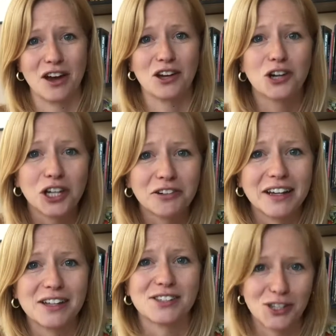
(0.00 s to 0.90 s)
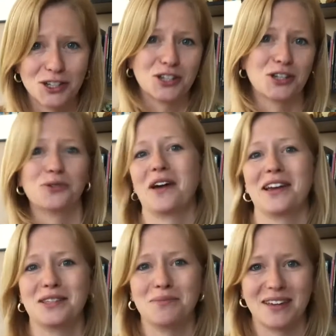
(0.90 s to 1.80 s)
and colouring is such a good way
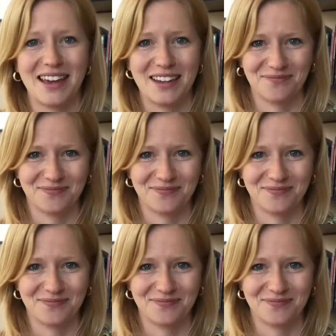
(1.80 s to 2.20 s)
to begin.